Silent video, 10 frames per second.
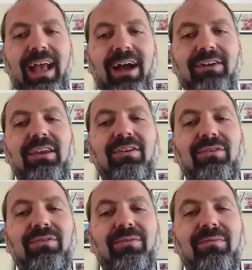How do
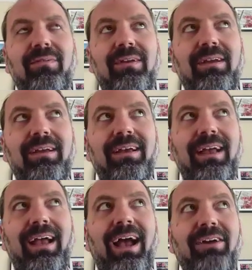you
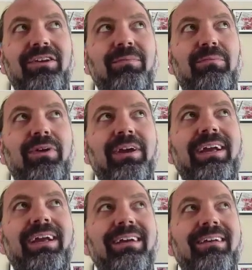
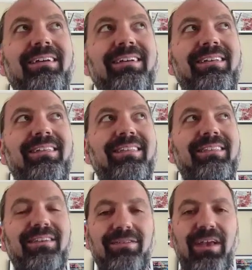bring
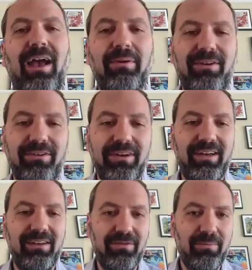those
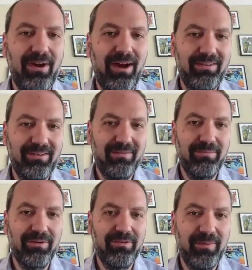opportunities for process
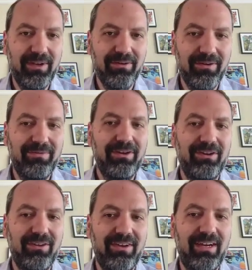improvement or
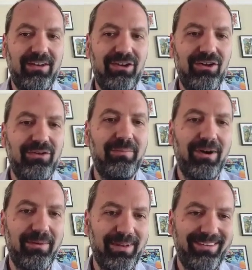efficiency to
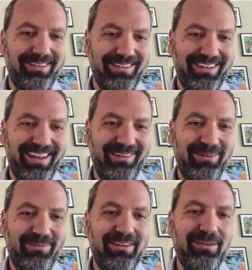departments?
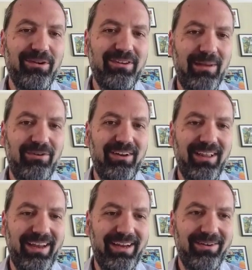And what's the reception
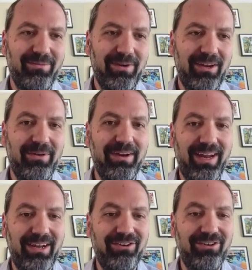like when you
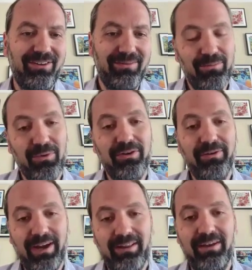engage more
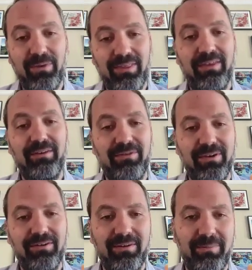directly with those
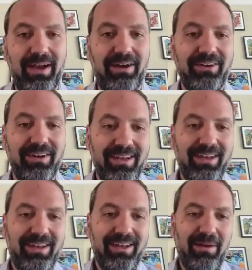folks about
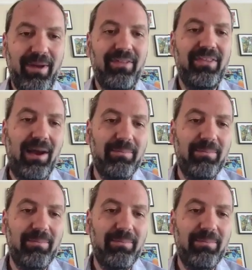the